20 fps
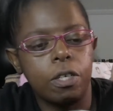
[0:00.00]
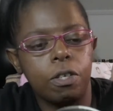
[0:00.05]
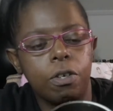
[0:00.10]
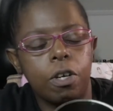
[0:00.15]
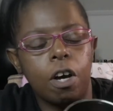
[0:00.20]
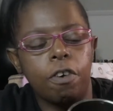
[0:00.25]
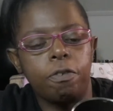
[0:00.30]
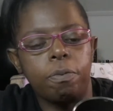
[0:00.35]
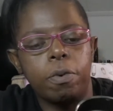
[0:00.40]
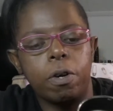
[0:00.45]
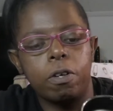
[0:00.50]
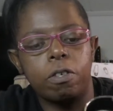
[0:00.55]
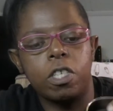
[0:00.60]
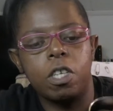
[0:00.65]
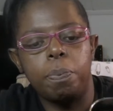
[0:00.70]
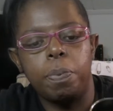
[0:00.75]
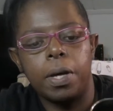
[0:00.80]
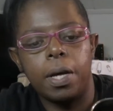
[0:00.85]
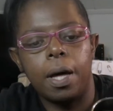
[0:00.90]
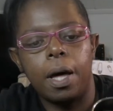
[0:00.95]
You go from your
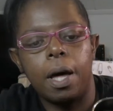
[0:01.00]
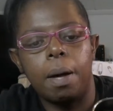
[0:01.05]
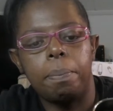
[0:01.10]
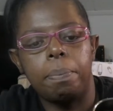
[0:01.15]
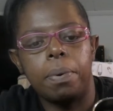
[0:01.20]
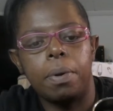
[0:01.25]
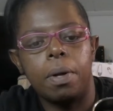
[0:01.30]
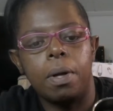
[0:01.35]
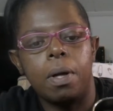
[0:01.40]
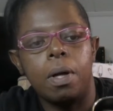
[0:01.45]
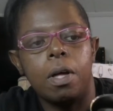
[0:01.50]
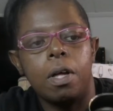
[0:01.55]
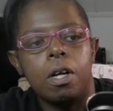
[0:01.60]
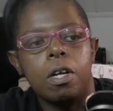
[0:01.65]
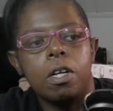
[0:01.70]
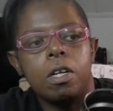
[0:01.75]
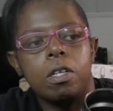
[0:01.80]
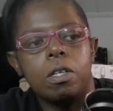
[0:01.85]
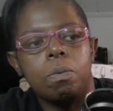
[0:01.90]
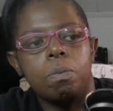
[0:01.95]
sippy cup
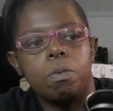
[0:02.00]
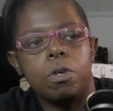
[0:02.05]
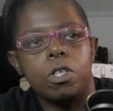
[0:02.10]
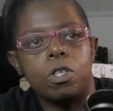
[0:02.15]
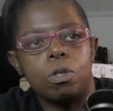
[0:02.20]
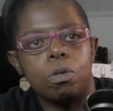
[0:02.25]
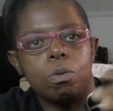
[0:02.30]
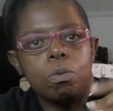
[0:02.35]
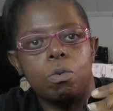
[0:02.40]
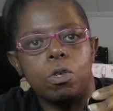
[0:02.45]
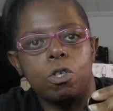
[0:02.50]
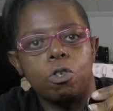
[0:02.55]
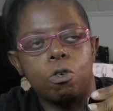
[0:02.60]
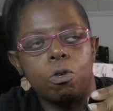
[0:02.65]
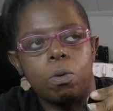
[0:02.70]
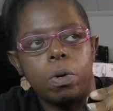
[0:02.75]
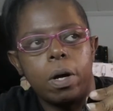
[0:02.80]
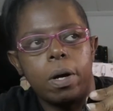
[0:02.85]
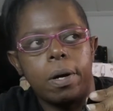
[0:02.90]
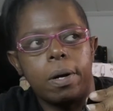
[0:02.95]
with your with
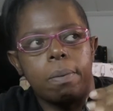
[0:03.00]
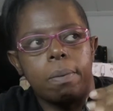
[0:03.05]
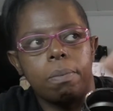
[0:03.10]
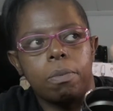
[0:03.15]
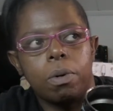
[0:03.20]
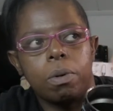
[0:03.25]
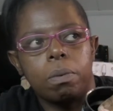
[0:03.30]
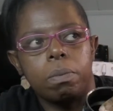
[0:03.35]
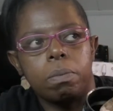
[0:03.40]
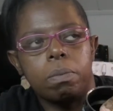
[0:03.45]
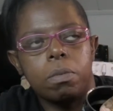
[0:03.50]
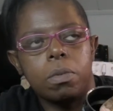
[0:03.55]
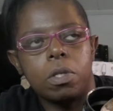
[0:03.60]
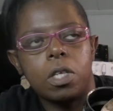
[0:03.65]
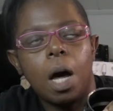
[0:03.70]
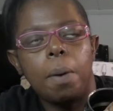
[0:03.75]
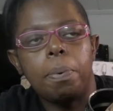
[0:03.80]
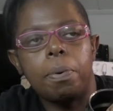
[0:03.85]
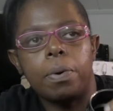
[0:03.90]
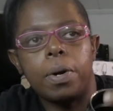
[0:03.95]
your um,
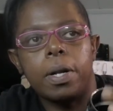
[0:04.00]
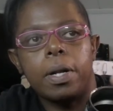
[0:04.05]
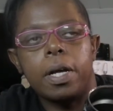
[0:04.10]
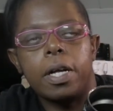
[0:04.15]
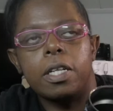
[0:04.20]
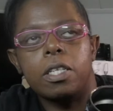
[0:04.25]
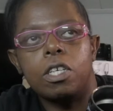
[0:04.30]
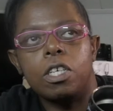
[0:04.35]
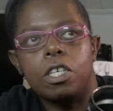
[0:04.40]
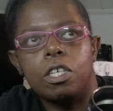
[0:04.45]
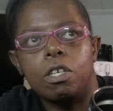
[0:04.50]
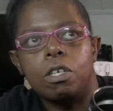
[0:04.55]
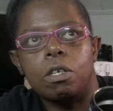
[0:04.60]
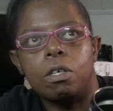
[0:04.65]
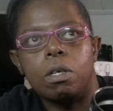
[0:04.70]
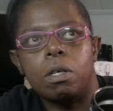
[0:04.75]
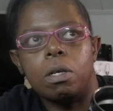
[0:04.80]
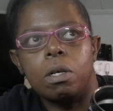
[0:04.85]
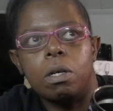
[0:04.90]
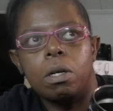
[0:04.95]
stopper in it to
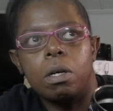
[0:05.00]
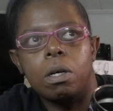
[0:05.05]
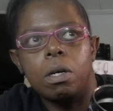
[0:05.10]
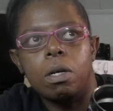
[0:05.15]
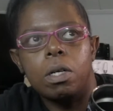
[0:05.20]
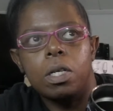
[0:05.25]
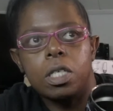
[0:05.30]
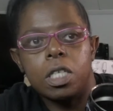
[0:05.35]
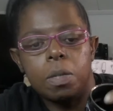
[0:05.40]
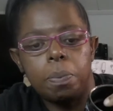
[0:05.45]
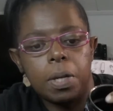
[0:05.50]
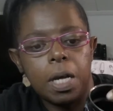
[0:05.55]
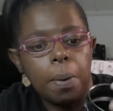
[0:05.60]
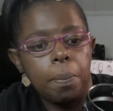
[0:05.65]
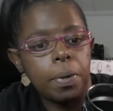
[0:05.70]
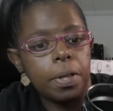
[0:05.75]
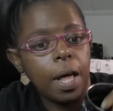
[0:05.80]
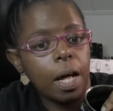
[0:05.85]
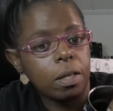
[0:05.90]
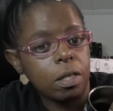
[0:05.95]
your sippy cup
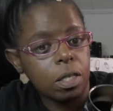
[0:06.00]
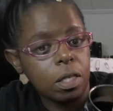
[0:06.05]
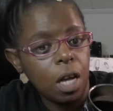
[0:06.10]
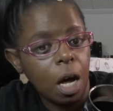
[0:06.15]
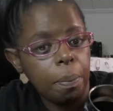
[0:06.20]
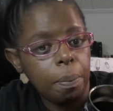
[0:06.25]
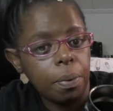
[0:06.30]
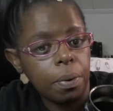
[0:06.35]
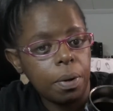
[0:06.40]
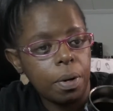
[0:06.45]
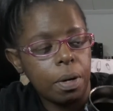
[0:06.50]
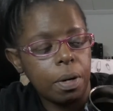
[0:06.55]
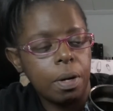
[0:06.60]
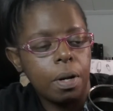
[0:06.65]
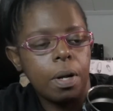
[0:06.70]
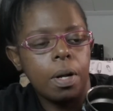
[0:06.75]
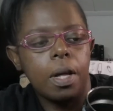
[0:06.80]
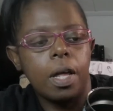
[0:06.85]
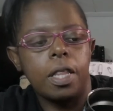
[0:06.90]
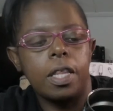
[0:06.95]
without the stopper.
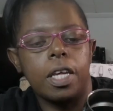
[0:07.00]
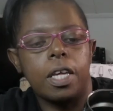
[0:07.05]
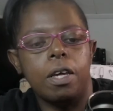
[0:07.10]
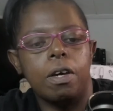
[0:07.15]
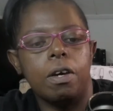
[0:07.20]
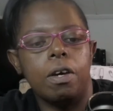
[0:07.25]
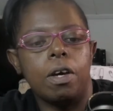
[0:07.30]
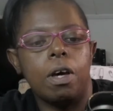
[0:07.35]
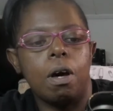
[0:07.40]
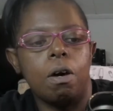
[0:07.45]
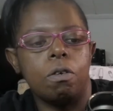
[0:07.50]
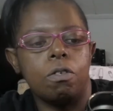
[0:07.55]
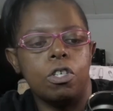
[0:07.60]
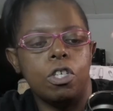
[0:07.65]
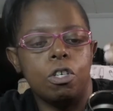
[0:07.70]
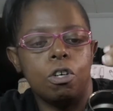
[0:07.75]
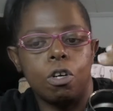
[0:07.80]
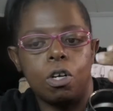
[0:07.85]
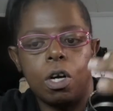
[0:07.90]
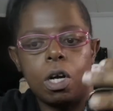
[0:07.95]
Then you can go to
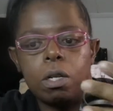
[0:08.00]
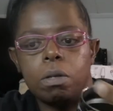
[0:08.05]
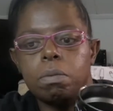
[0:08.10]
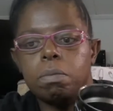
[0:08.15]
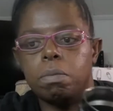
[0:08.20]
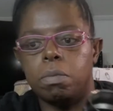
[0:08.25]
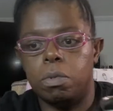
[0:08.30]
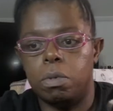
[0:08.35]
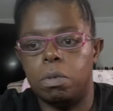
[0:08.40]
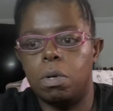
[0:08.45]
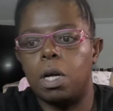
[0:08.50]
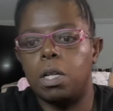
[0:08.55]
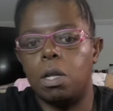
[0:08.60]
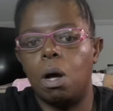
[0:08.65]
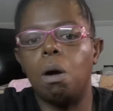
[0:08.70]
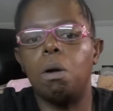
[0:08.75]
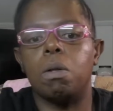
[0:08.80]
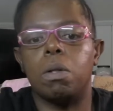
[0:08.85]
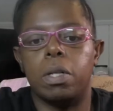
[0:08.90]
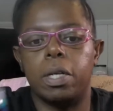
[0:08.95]
your uh,
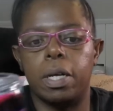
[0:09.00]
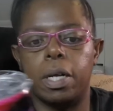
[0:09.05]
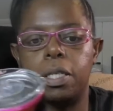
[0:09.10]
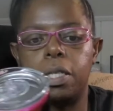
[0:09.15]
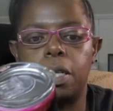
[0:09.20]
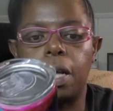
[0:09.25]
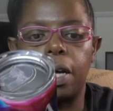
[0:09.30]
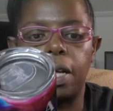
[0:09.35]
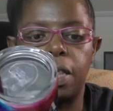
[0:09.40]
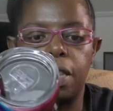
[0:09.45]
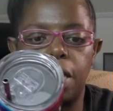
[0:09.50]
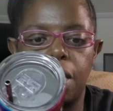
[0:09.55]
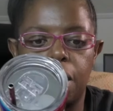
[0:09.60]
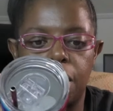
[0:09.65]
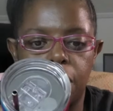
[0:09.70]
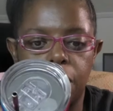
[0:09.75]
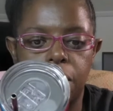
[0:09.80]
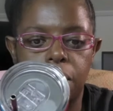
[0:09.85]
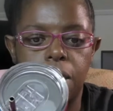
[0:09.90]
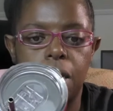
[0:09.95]
adult lids like
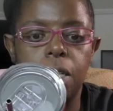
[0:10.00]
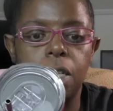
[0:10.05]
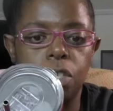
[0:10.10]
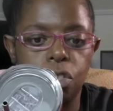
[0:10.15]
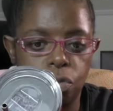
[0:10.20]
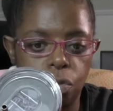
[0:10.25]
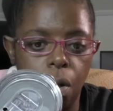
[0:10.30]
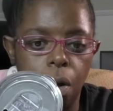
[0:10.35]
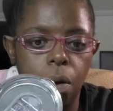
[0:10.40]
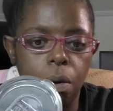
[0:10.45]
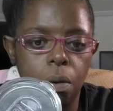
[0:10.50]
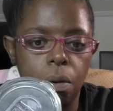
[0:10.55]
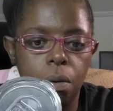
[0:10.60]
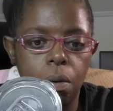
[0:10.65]
this in the straw.